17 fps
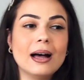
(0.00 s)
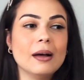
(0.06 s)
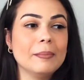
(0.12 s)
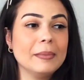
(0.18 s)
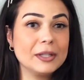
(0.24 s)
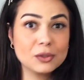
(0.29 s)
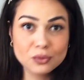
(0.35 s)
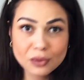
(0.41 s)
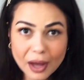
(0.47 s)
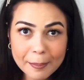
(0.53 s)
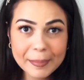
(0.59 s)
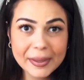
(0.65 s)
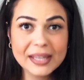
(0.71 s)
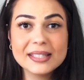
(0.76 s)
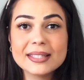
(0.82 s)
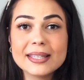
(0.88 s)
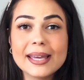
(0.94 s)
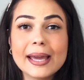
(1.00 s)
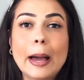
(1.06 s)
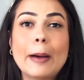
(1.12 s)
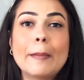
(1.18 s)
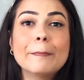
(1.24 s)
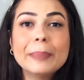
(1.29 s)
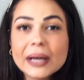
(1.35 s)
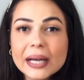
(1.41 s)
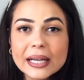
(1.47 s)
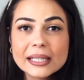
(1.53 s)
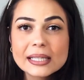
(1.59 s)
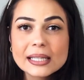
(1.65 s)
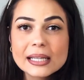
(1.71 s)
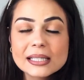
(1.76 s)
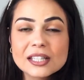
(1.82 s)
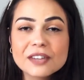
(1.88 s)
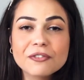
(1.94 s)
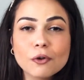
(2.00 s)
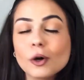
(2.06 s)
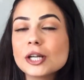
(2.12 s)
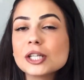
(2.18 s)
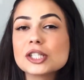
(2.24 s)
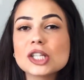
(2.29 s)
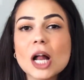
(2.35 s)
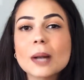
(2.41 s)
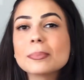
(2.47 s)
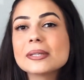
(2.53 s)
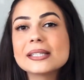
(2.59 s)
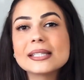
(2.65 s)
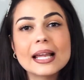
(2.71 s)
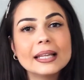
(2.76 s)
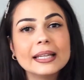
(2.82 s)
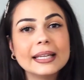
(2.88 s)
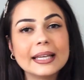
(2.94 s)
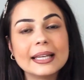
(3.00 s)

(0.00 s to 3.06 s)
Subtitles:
It's amazing, but Sephora stopped selling